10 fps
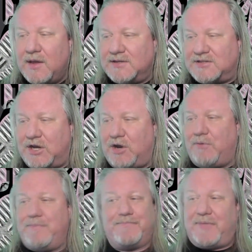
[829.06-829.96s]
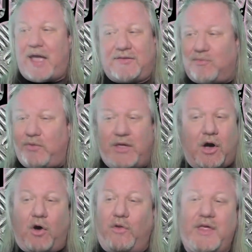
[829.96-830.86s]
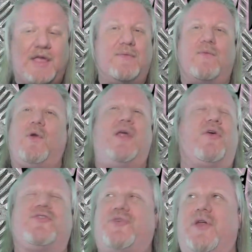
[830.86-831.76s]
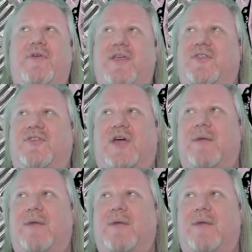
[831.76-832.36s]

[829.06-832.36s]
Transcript: So that's the only one of those three reasons.